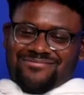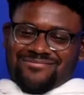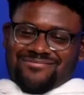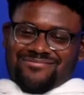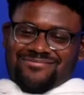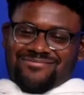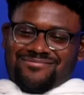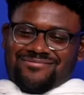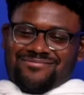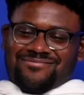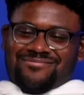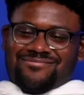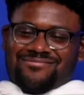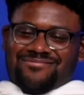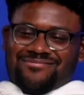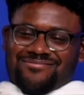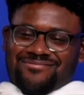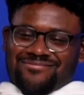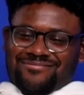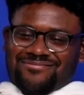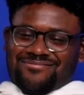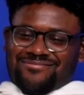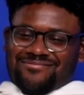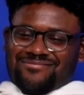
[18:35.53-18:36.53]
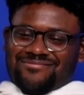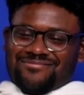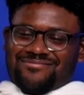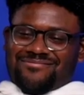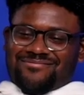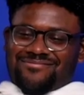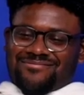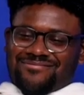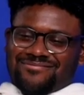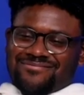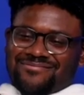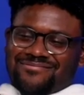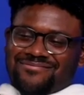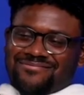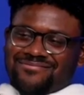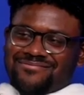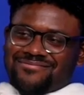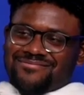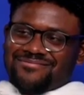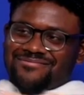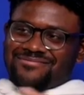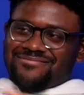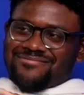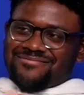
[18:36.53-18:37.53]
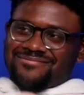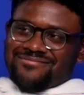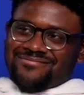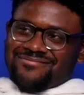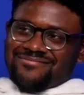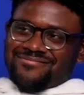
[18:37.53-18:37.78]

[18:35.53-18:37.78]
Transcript: (not speaking)